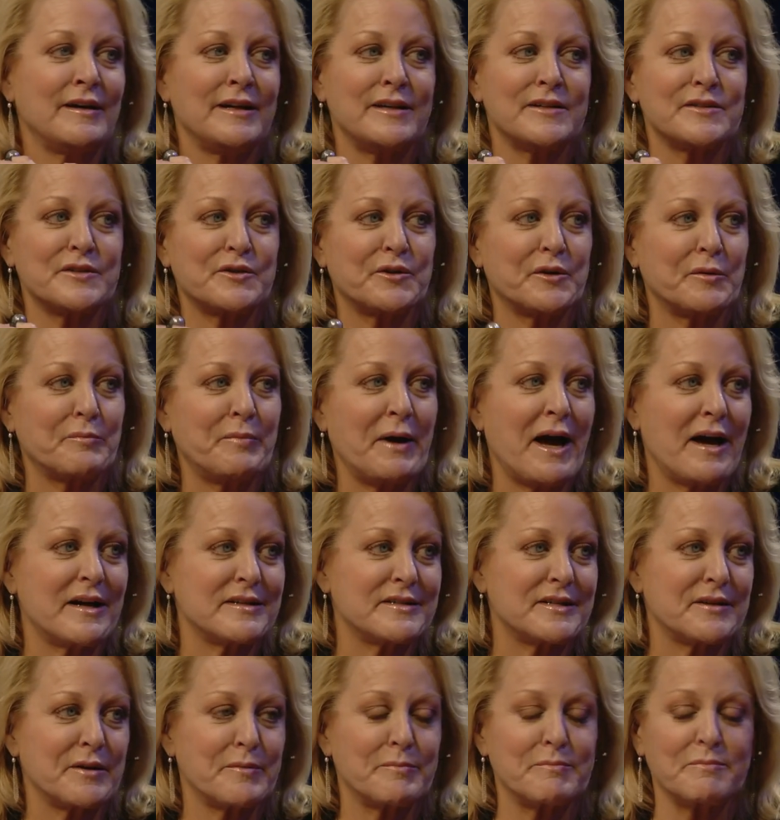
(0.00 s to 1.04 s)
he's going to
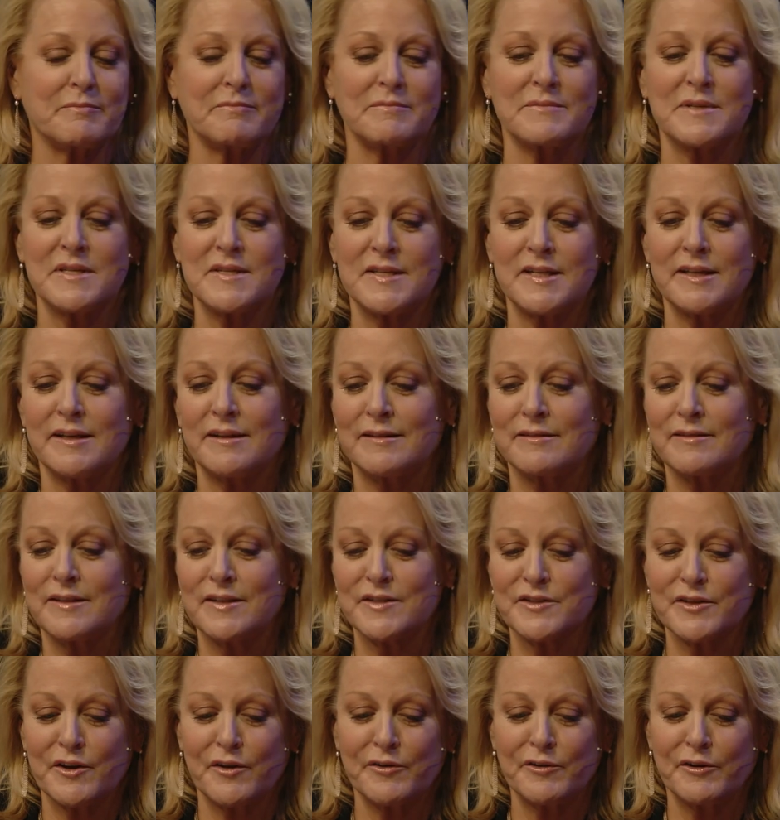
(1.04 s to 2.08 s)
pass up seeing
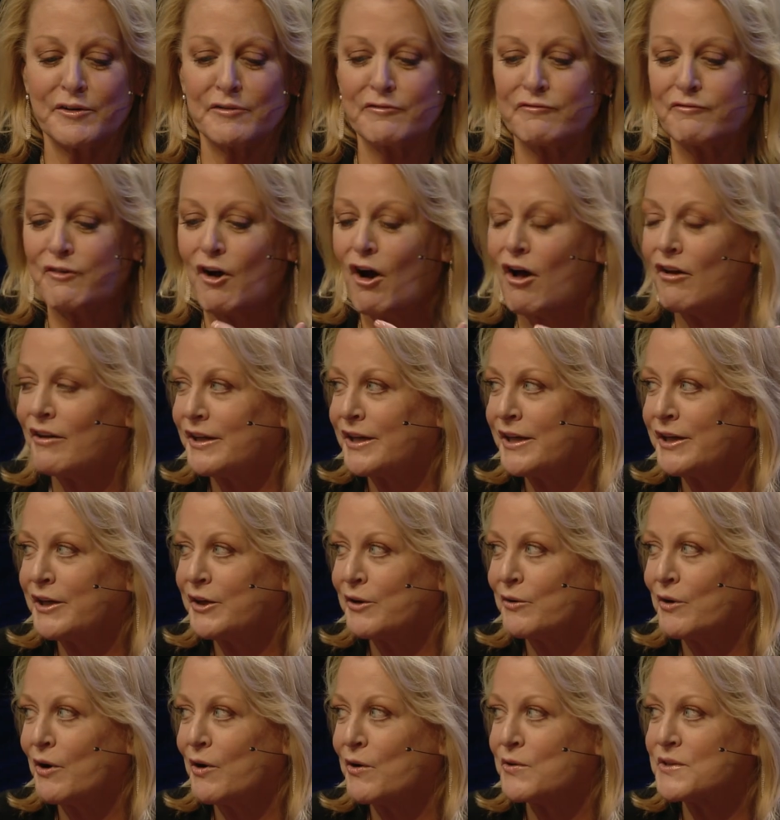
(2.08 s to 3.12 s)
these other fallen
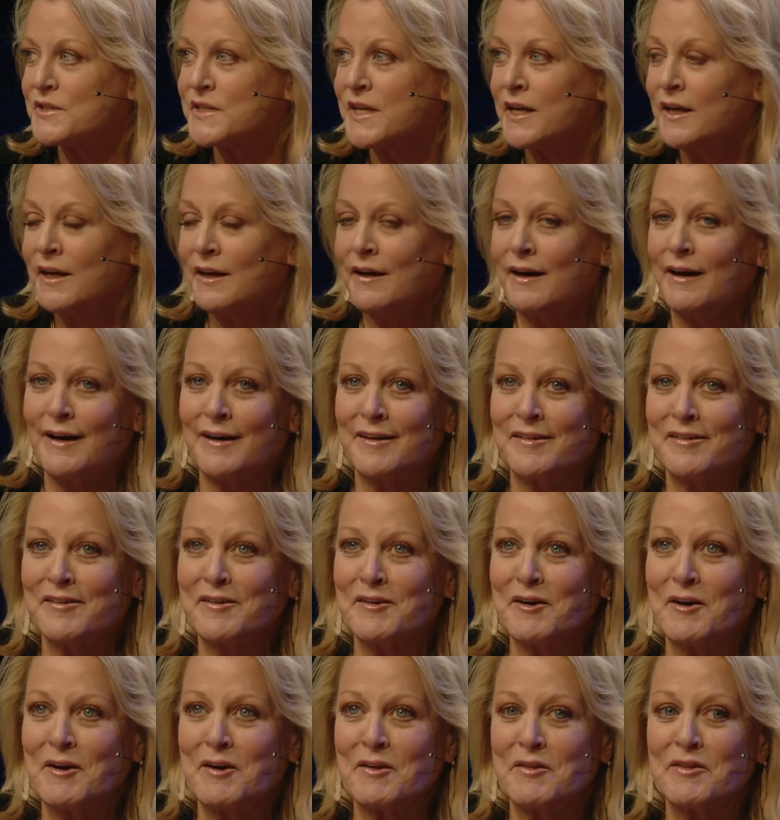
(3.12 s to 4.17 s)
heroes and
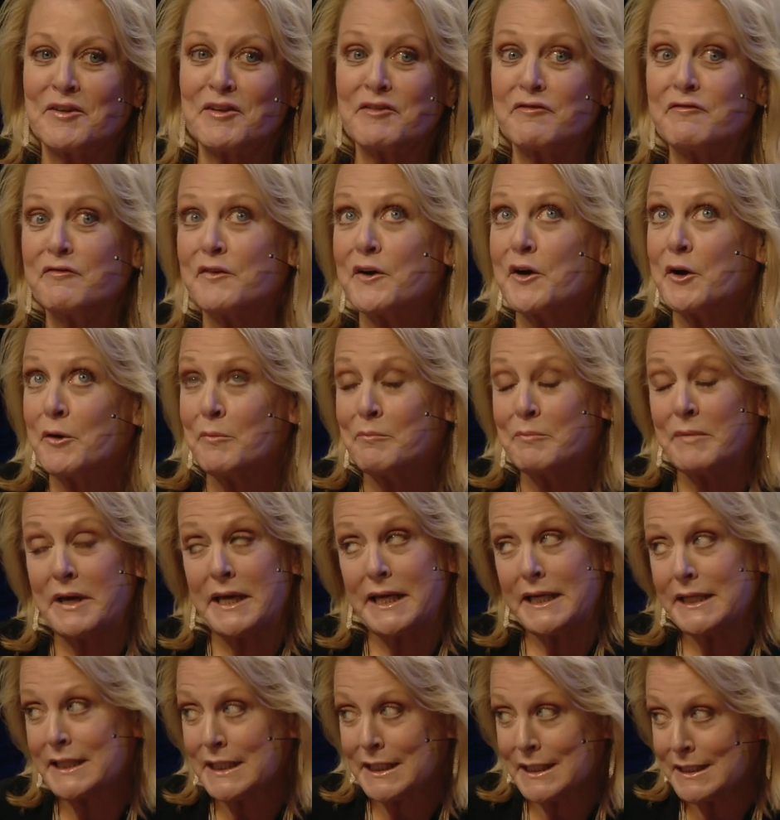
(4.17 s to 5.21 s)
the fair
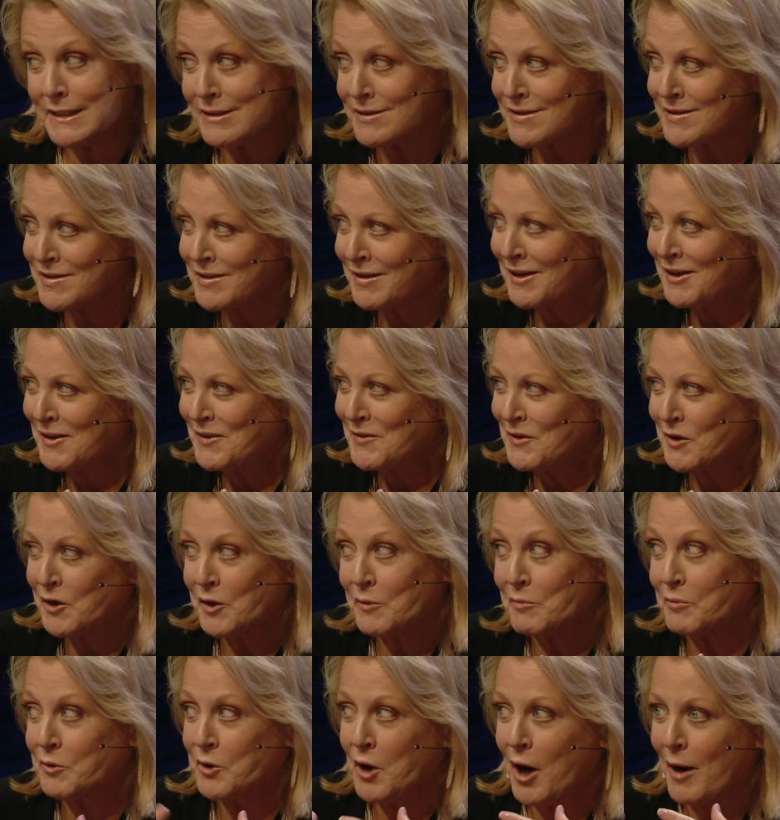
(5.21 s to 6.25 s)
maidens that
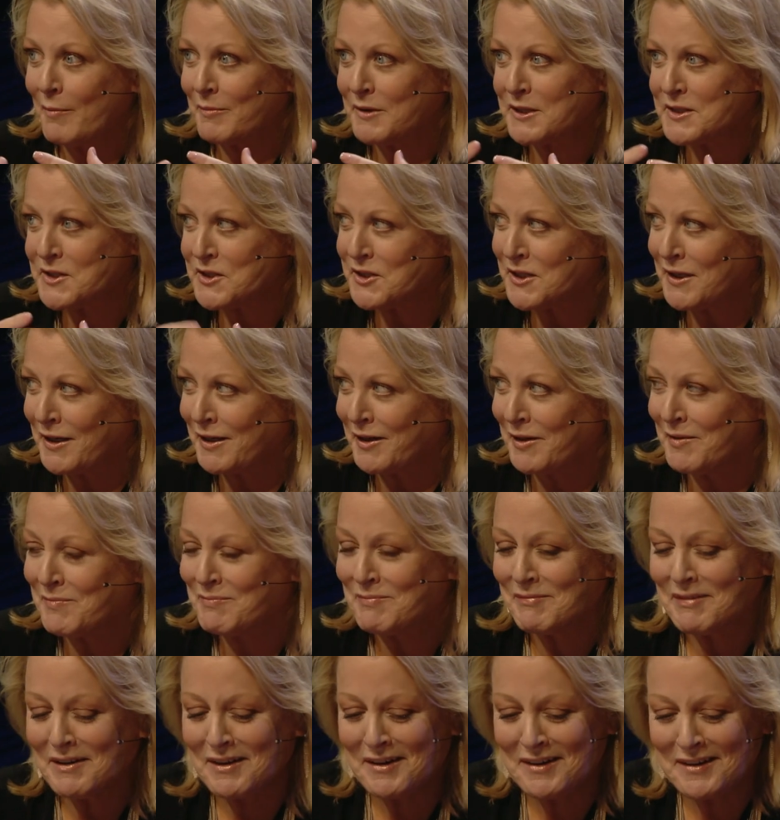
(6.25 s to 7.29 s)
are promised to
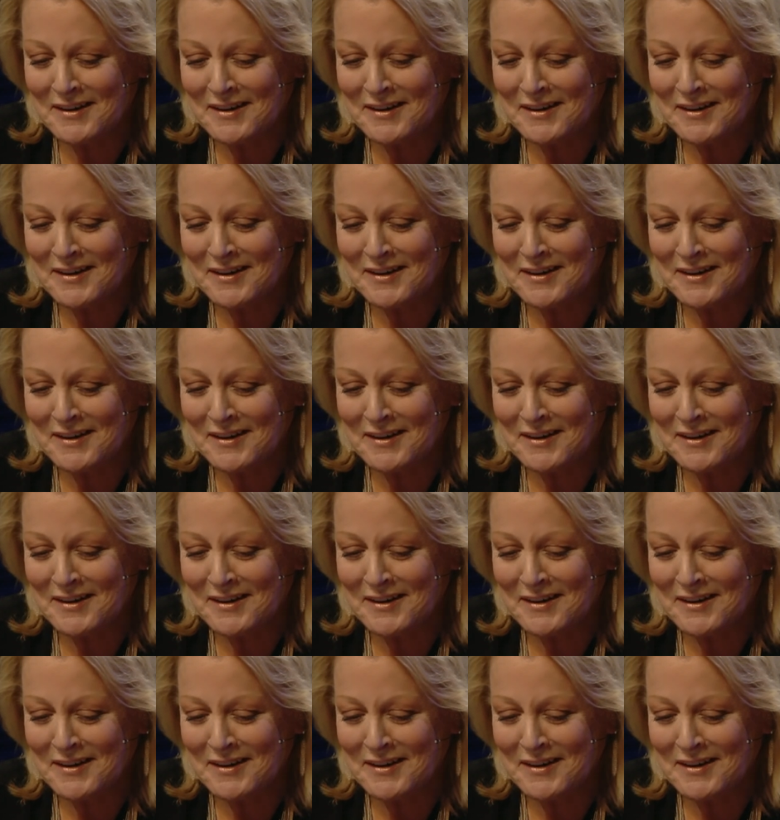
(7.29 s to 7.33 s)
him,